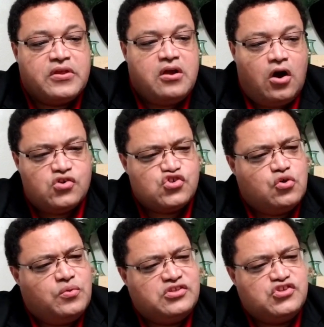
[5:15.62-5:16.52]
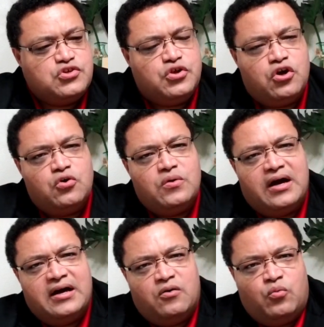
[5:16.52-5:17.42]
Also, once you
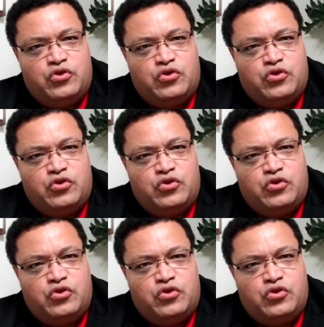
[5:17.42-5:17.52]
know,